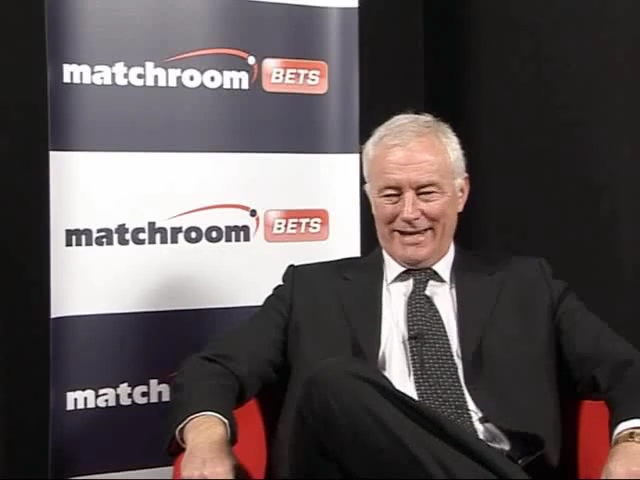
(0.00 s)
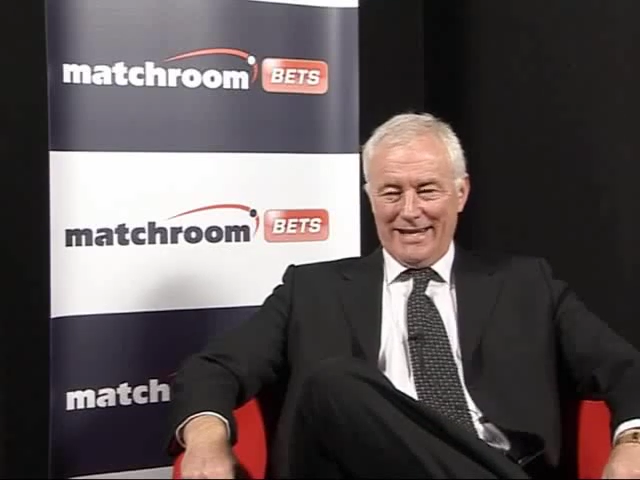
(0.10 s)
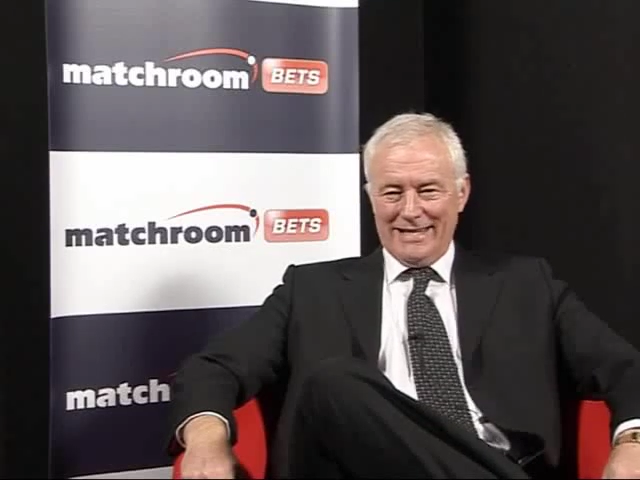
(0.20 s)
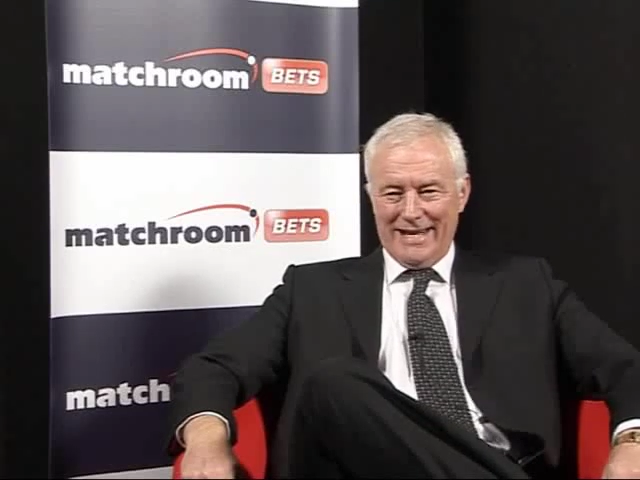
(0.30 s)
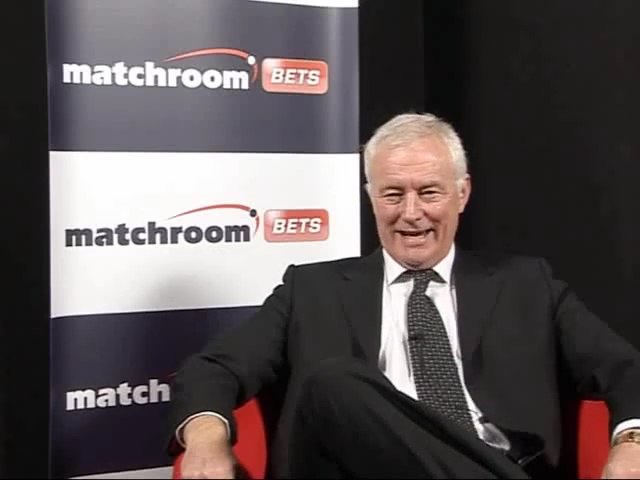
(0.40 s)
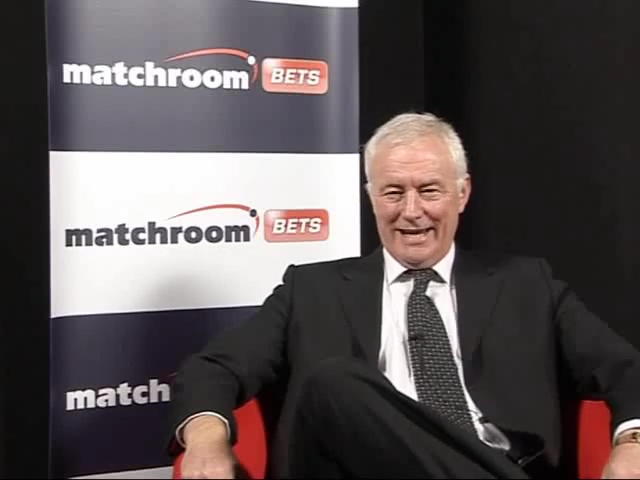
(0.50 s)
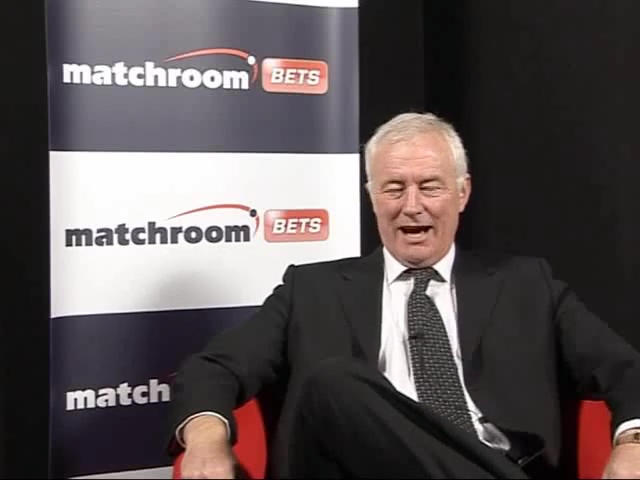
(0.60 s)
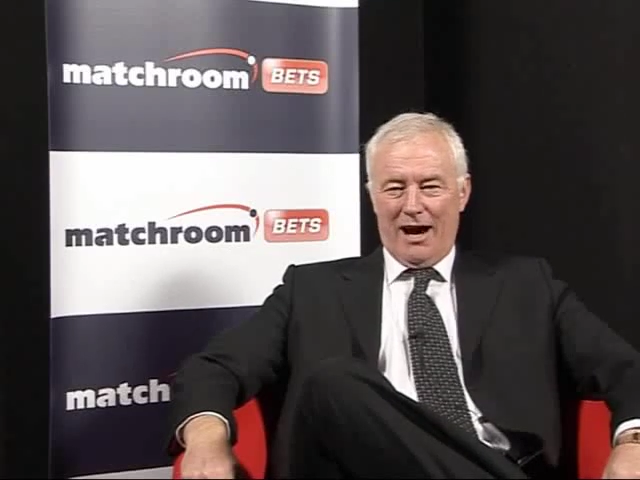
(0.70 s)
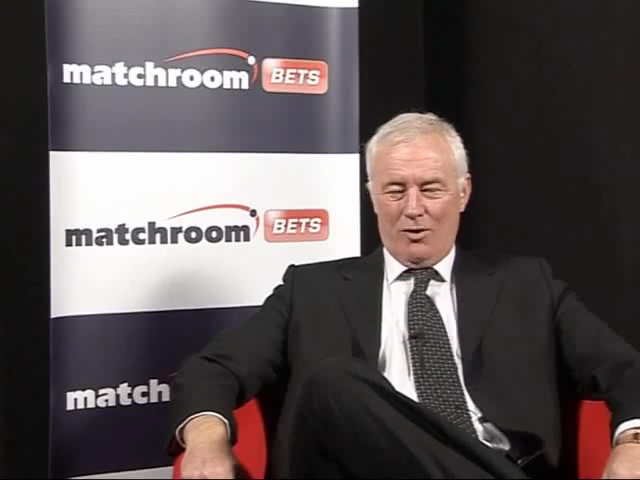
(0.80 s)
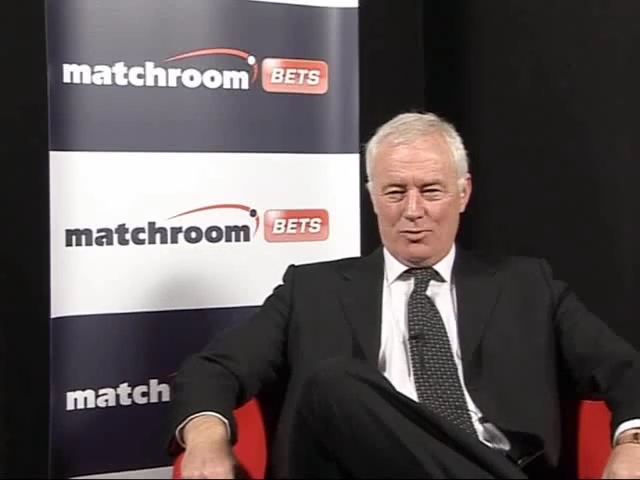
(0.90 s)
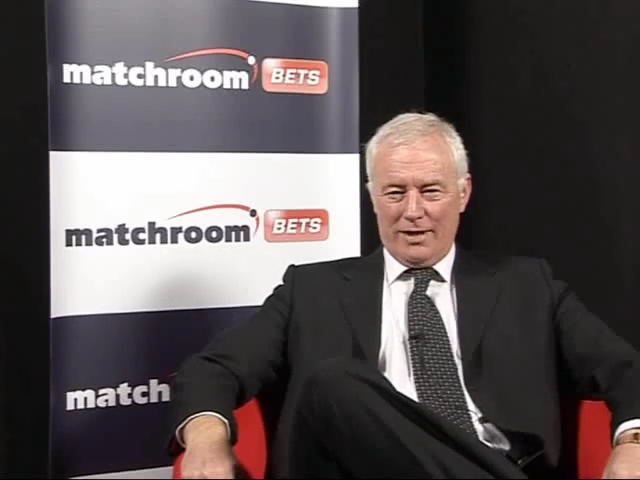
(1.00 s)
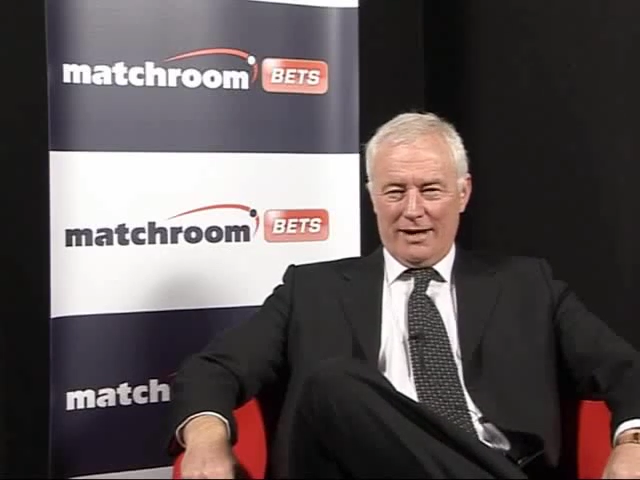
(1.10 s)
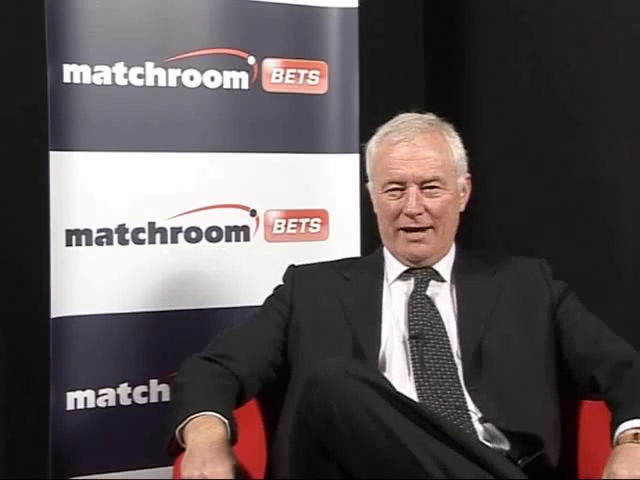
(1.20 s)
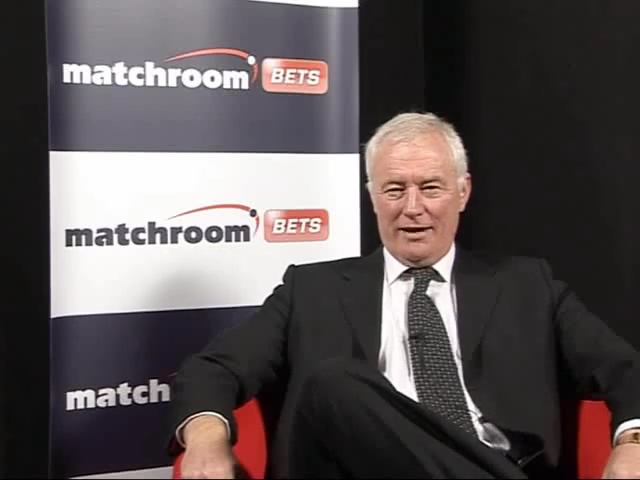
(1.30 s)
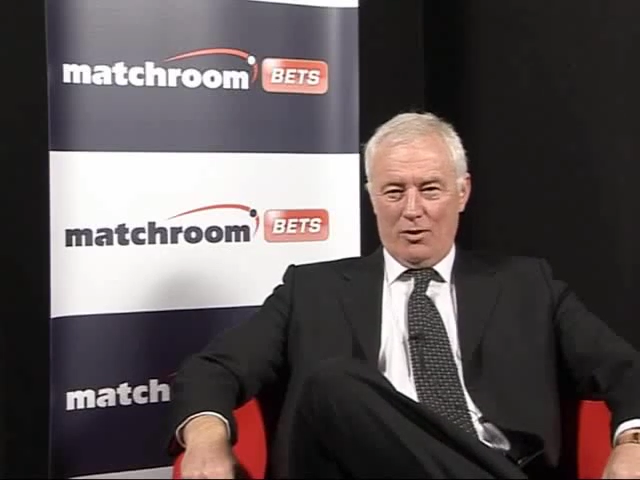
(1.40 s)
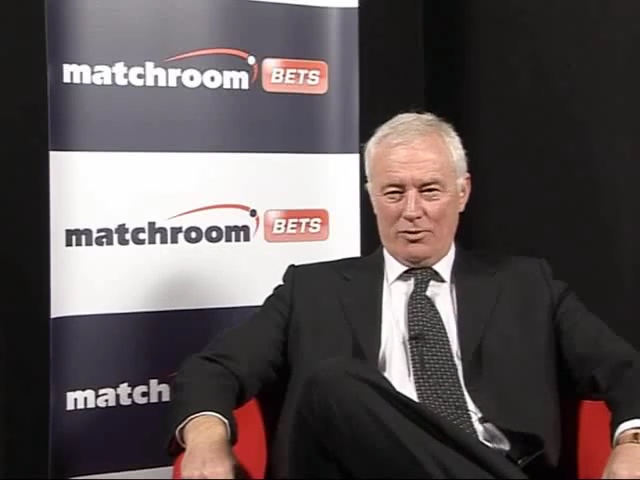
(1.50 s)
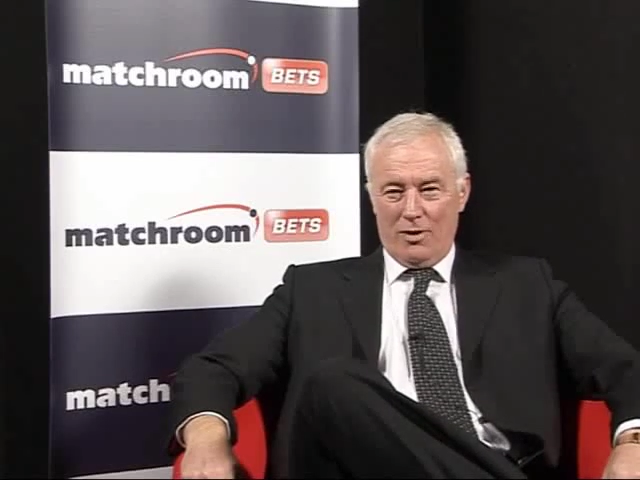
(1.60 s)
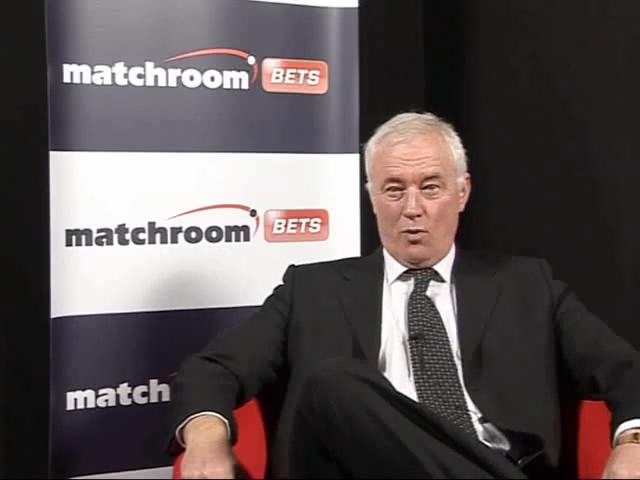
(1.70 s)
He's getting older and older.